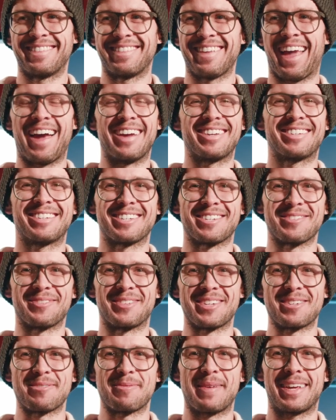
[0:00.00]
Yeah, she doesn't
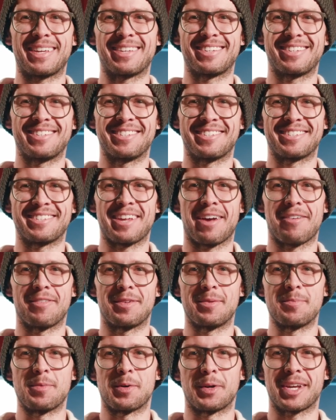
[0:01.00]
want to speak. She's having
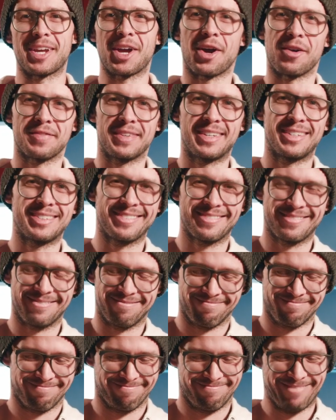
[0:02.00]
her morning coffee.
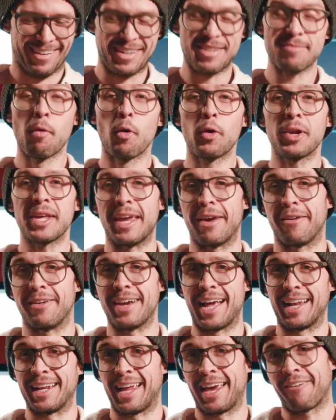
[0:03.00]
It's morning here
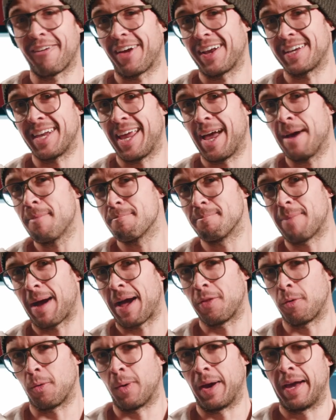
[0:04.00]
in LA right now,
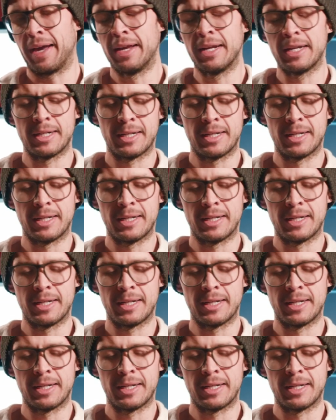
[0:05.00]
by the way.